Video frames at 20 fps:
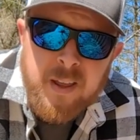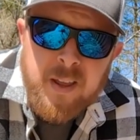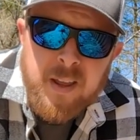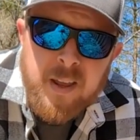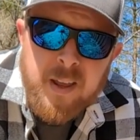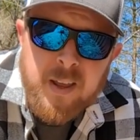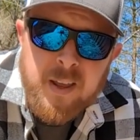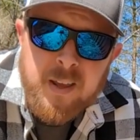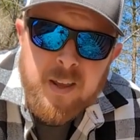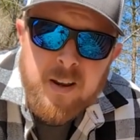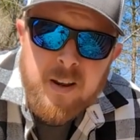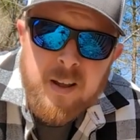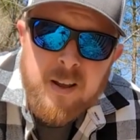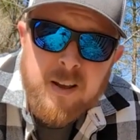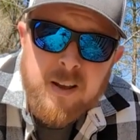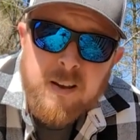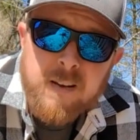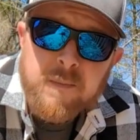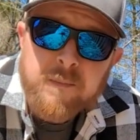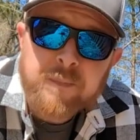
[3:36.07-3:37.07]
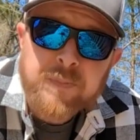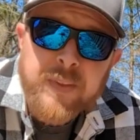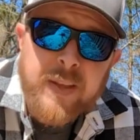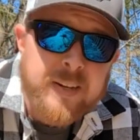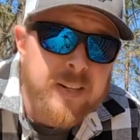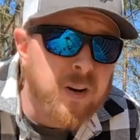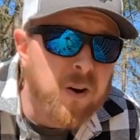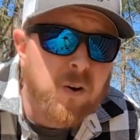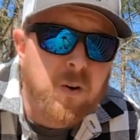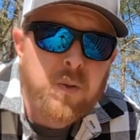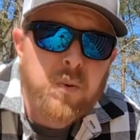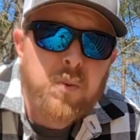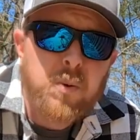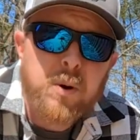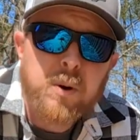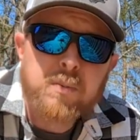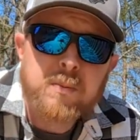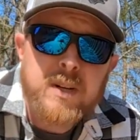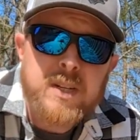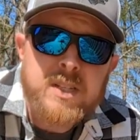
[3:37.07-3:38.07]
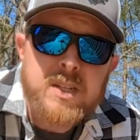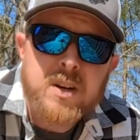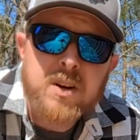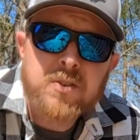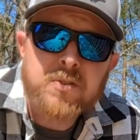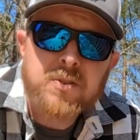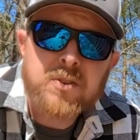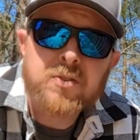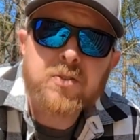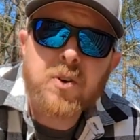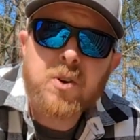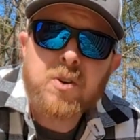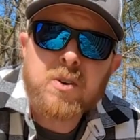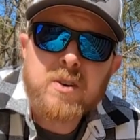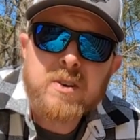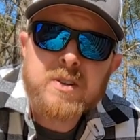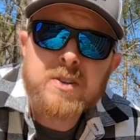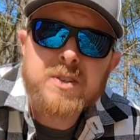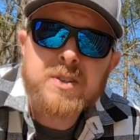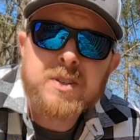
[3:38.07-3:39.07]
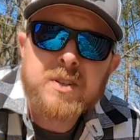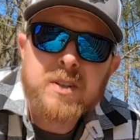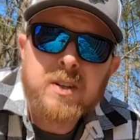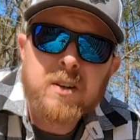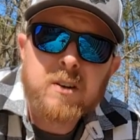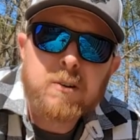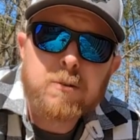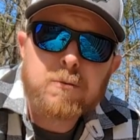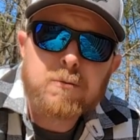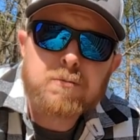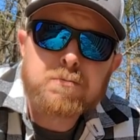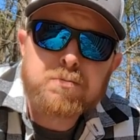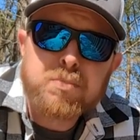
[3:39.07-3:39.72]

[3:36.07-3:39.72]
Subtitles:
and I did all the work myself as far as, you know,